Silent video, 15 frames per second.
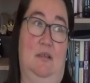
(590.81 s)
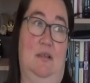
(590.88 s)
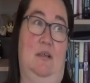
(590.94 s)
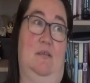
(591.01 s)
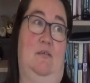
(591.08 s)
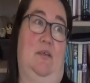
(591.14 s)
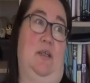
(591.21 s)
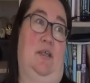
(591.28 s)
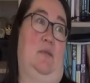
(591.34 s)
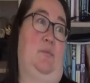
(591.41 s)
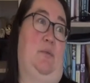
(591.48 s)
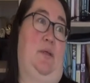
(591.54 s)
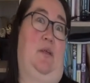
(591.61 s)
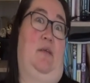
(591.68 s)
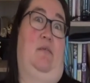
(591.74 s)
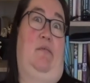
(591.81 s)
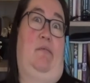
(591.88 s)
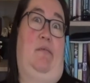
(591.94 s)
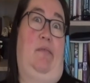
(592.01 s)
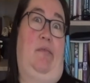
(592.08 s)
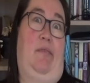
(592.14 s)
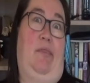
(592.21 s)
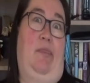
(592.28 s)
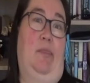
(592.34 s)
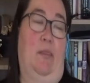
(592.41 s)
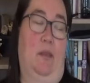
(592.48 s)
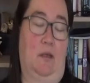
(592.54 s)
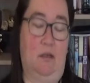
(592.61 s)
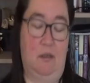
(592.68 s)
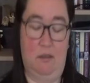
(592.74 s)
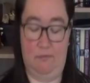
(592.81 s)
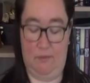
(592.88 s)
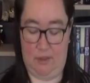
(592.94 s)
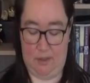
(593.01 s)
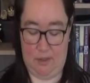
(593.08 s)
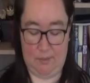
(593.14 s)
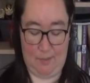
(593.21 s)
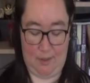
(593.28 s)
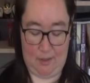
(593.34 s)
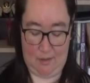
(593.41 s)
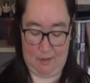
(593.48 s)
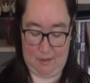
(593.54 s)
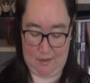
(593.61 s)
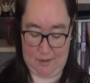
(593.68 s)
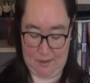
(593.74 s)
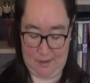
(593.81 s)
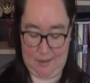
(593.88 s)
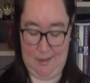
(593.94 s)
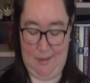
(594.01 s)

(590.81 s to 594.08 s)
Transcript: oh, he'll be covered in sparkles.